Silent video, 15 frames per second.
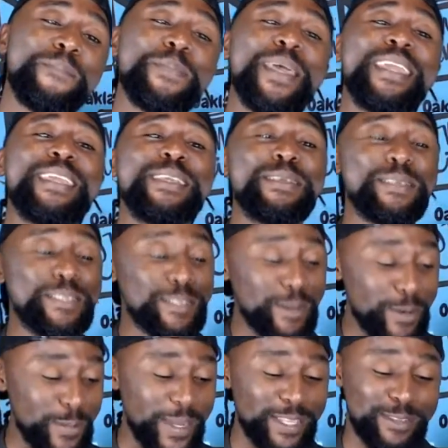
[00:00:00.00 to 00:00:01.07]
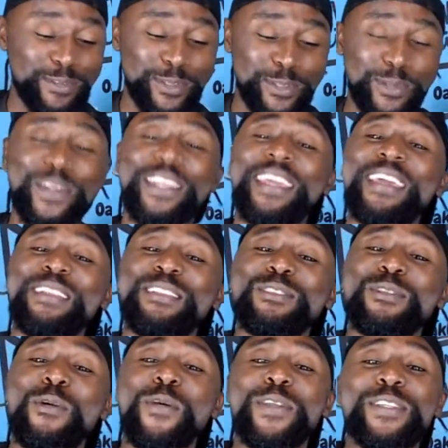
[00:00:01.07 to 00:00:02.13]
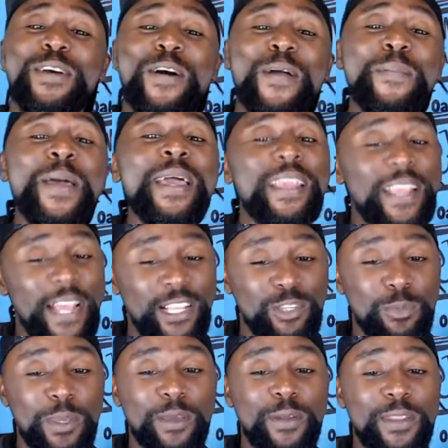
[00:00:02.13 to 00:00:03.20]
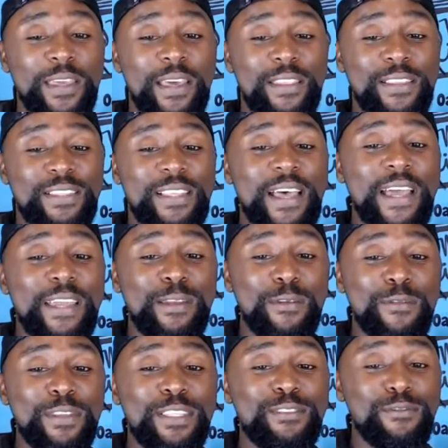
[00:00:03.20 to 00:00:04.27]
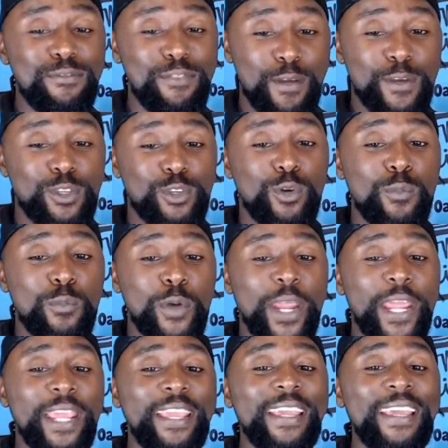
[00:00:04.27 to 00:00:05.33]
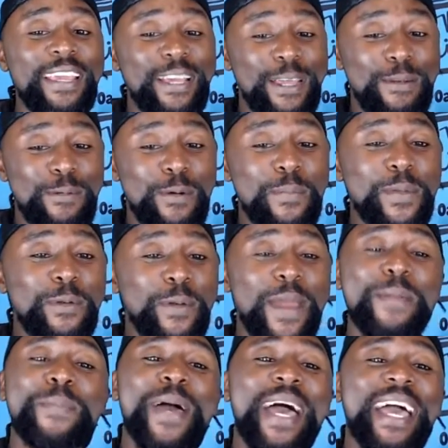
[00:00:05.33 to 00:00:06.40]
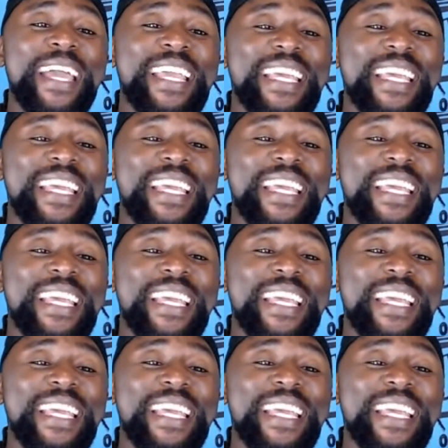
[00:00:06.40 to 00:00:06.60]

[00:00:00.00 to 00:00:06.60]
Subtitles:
Thank you so much for joining in Story Time. Catch me on the other side of this very short break, and we'll be right back.